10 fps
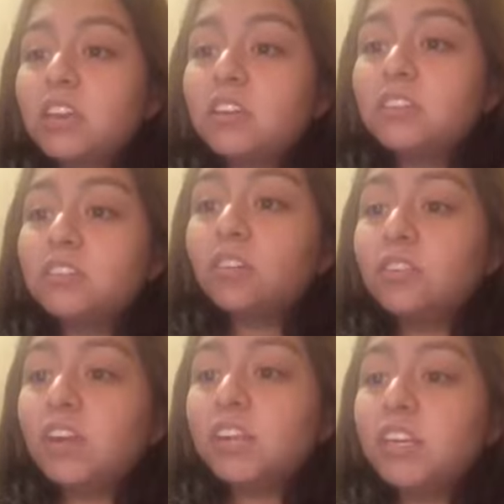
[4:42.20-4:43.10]

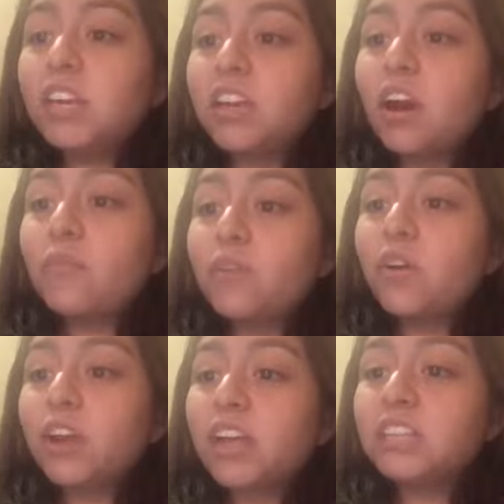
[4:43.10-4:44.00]
internally of
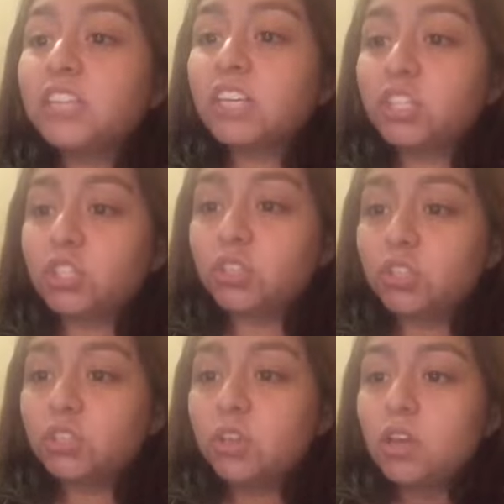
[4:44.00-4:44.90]

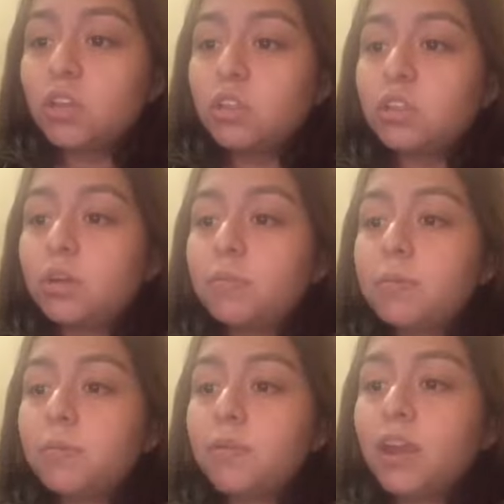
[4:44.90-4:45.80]
organizations. The
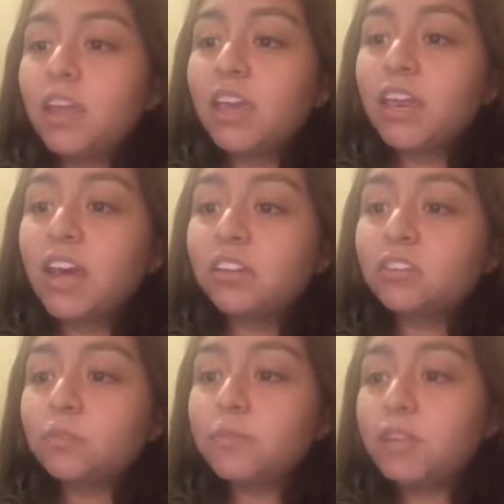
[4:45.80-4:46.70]
memorandum can
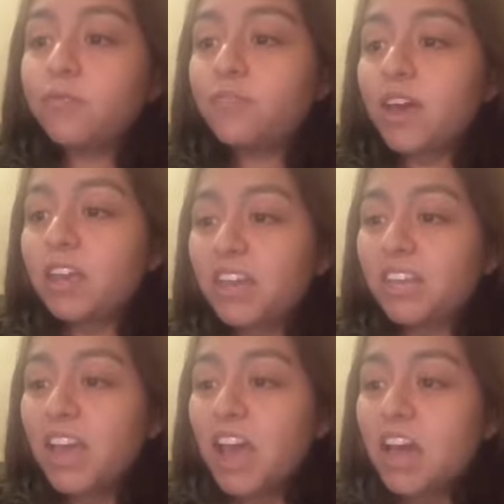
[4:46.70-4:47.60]
also be
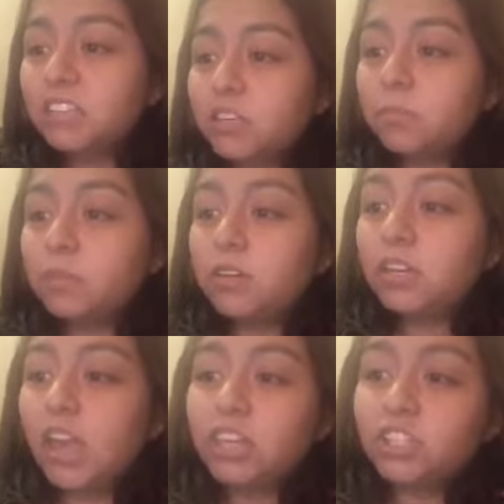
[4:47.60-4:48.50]
defined as a
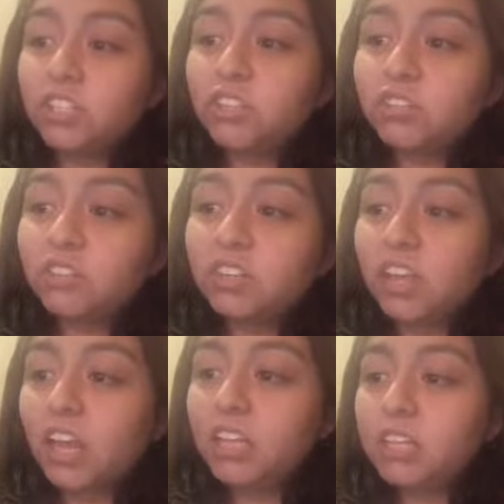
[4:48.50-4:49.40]
communication used
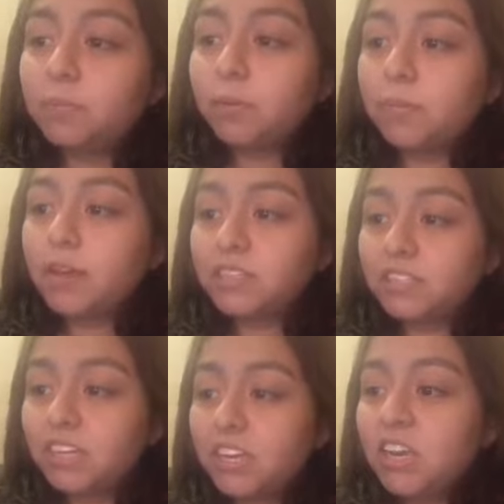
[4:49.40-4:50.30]
in
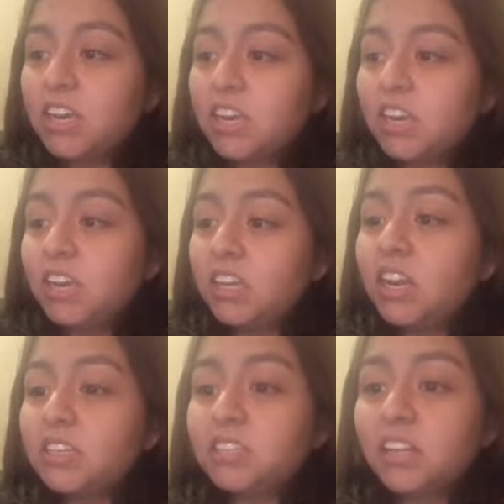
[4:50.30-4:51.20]
diplomacy. It
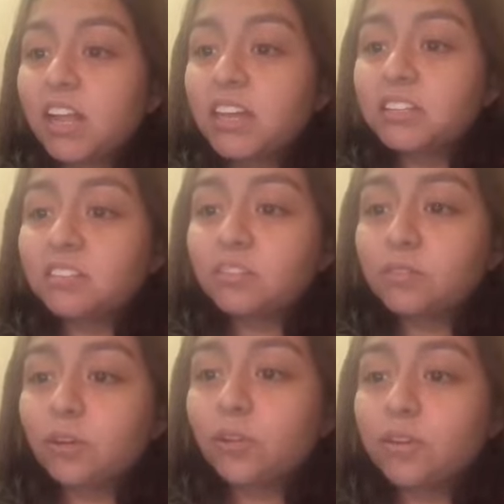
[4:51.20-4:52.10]
is less
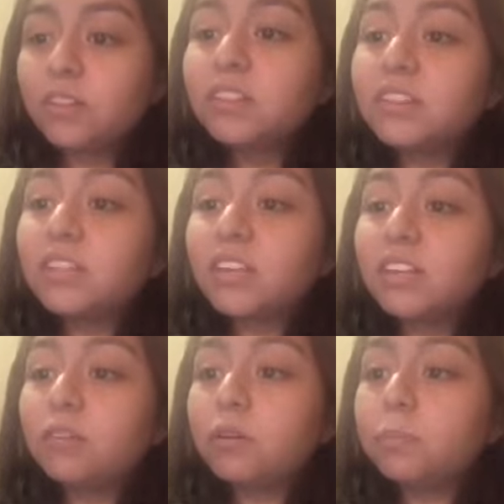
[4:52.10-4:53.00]
solemn than
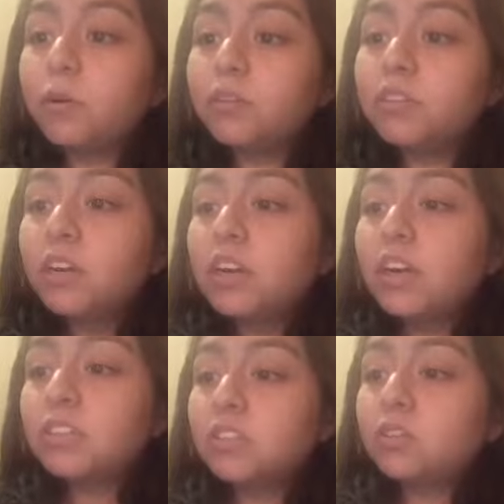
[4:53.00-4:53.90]
the report
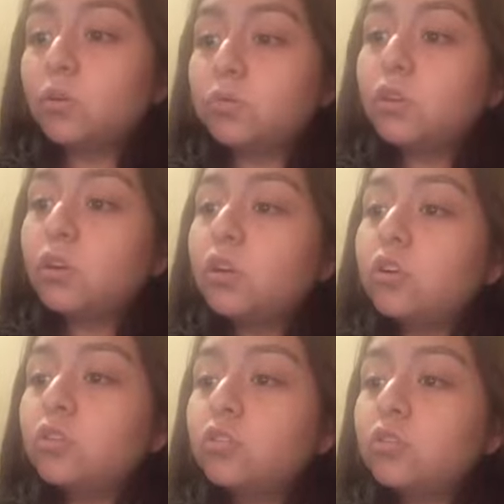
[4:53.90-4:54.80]
and the note,
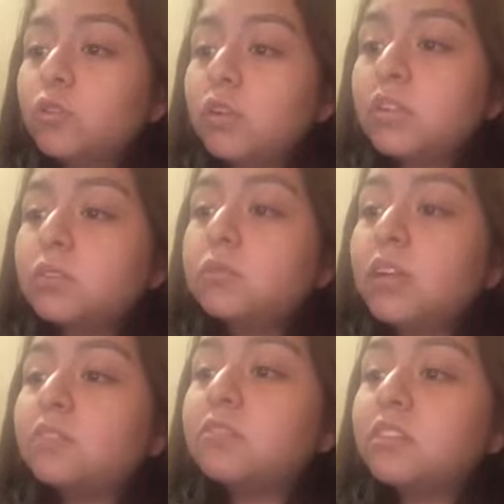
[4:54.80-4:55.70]
usually
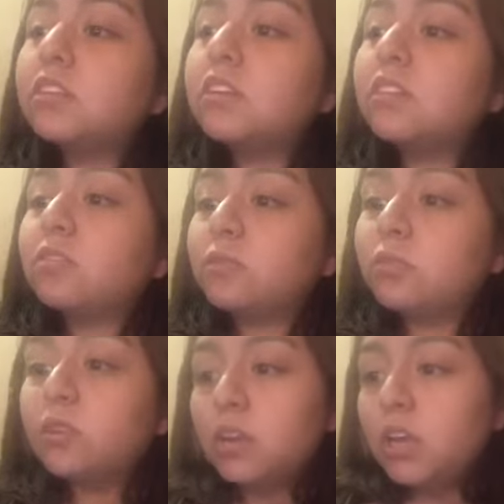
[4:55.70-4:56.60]
without signature,
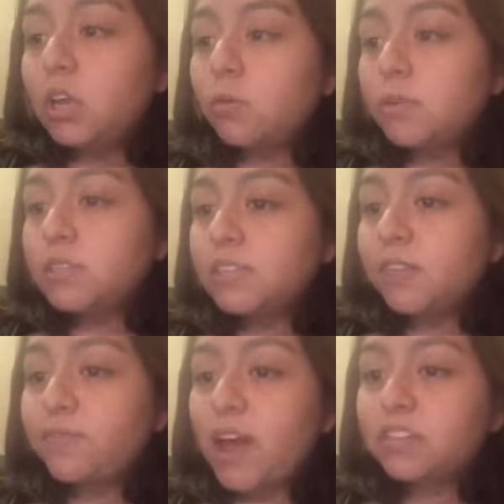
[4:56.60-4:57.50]
in which
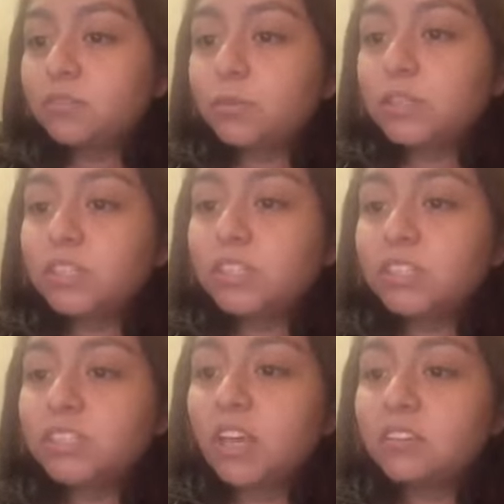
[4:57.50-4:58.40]
the facts,
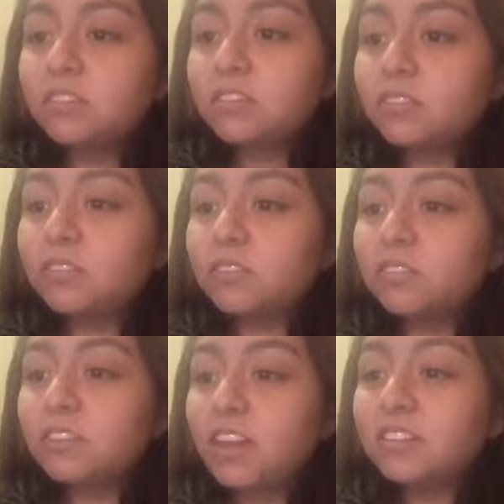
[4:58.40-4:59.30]
reasons, and
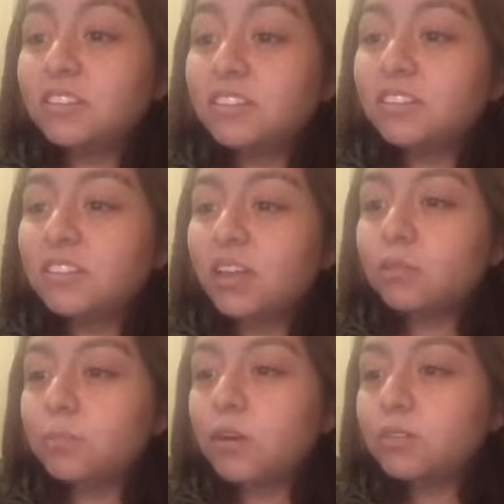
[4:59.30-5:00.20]
circumstances
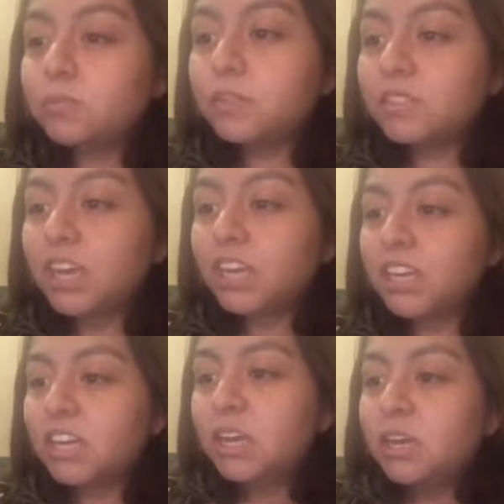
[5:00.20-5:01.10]
that must be
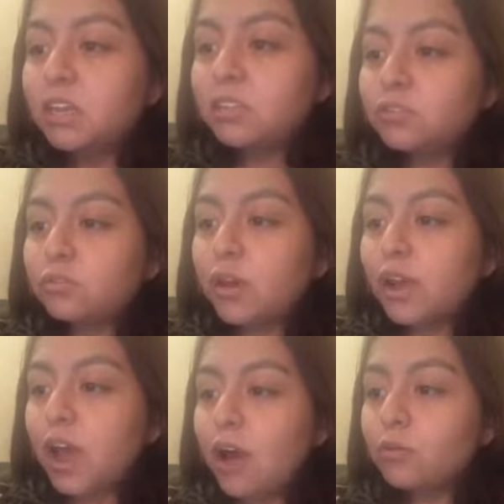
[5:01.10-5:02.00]
taken into
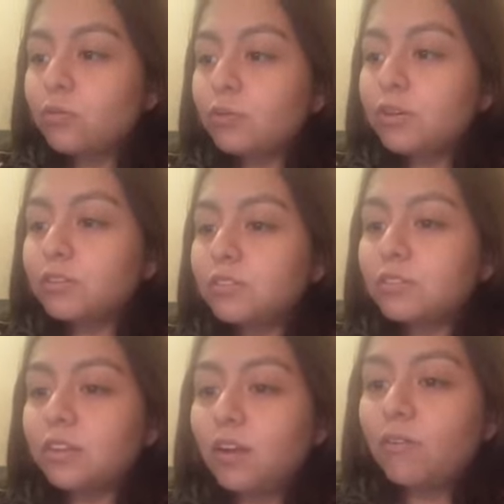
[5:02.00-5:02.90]
account when
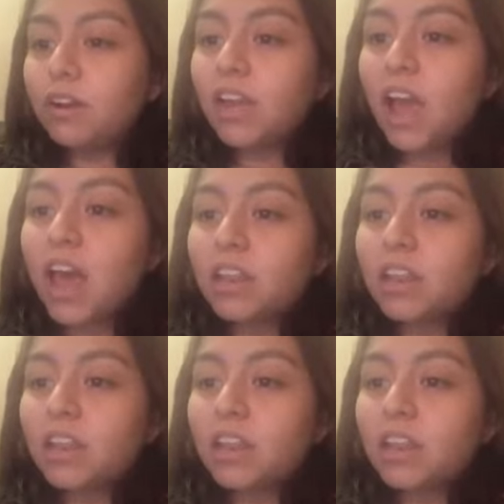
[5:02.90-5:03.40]
considering an